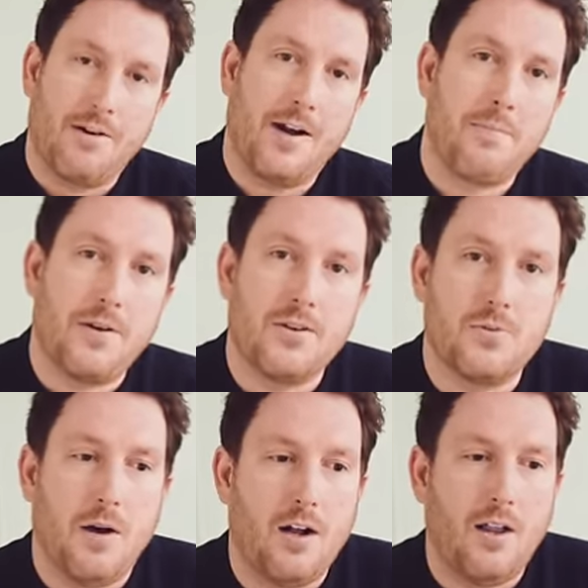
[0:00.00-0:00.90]
right up there as
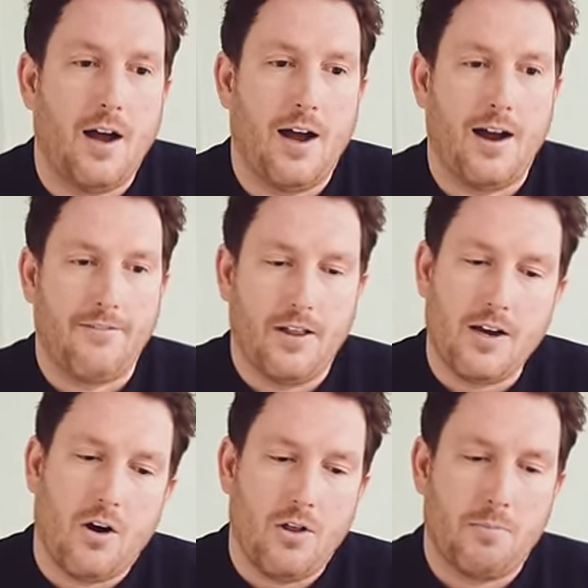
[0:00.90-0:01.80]
well. Uh, I feel
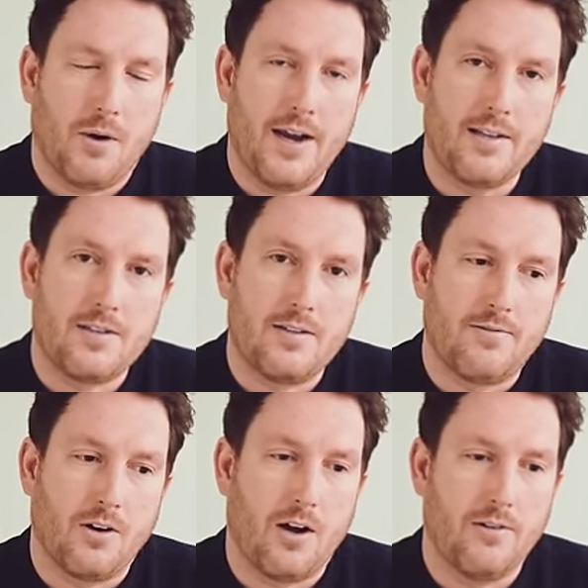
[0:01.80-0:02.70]
like all the brands
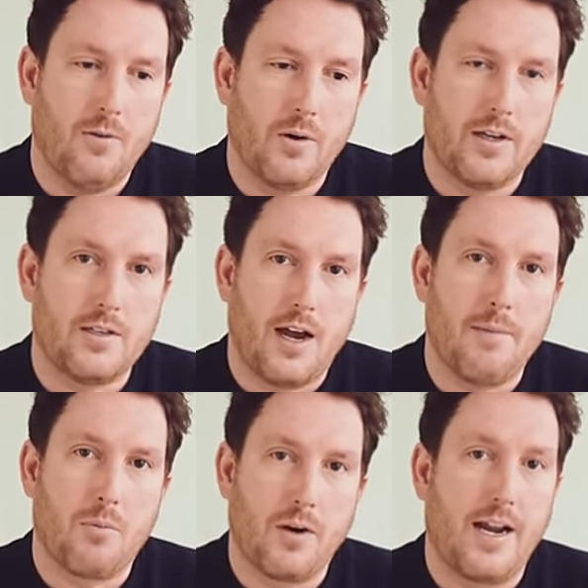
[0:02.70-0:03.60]
for autofocus
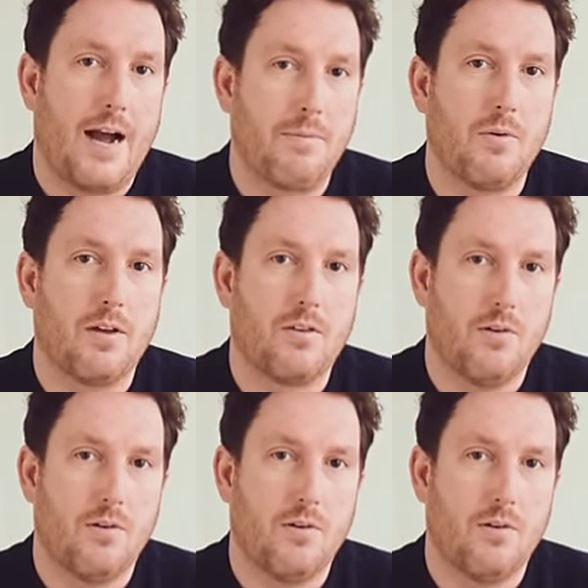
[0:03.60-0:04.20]
I'm pretty happy with